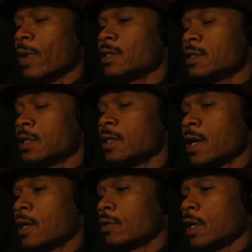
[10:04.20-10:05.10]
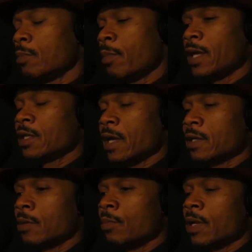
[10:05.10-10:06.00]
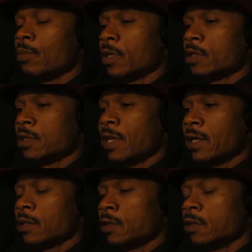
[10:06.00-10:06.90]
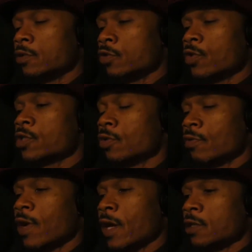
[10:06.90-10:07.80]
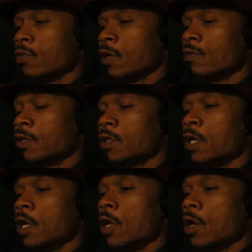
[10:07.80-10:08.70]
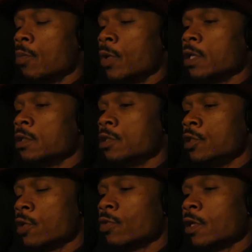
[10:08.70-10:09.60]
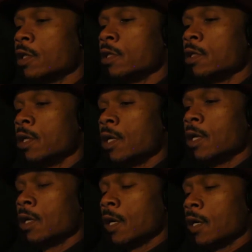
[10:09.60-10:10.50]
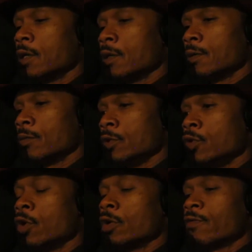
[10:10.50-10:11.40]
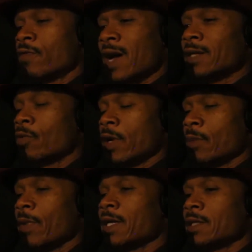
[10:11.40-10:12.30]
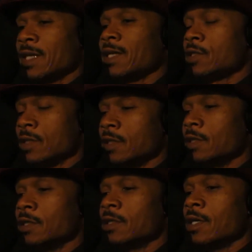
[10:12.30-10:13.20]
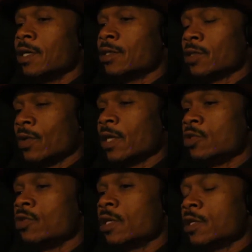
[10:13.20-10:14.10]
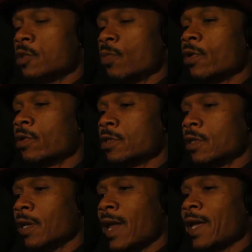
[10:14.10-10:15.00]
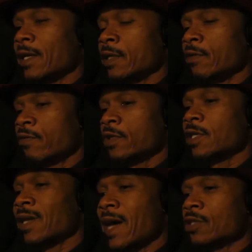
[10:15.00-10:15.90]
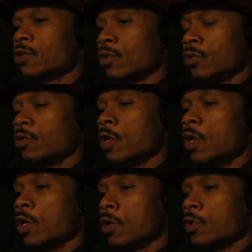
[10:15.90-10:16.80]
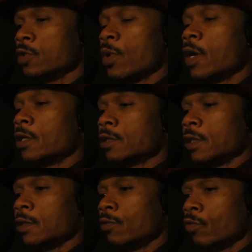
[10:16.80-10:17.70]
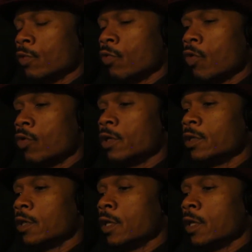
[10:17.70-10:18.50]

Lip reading: may sit down and make that commitment to the nutritional value of it, but generally you're going to find a way to make it taste good so that you can experience the like and the physiological response and the reward